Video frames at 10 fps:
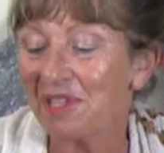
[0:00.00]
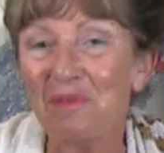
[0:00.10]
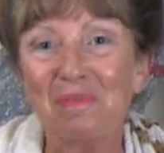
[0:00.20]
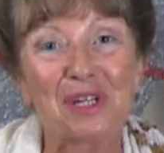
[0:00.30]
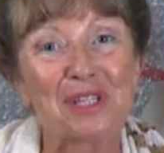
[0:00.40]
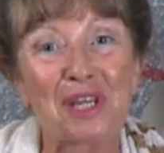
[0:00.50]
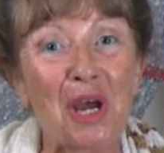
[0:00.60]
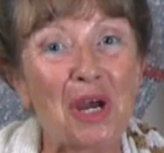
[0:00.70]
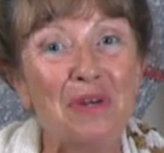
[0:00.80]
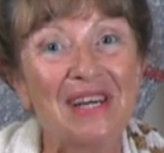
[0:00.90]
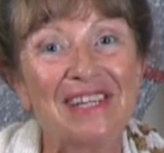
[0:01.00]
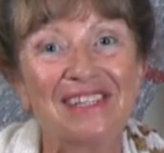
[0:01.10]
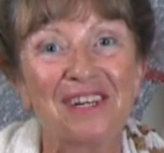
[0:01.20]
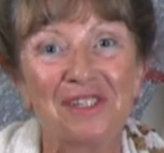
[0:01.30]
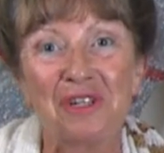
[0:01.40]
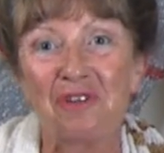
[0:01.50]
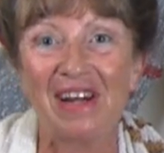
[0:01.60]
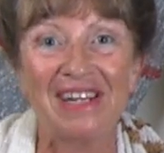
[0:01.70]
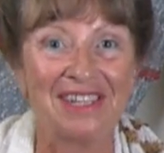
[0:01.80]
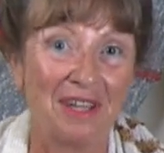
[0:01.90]
so much so they started
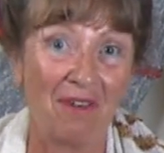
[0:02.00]
creating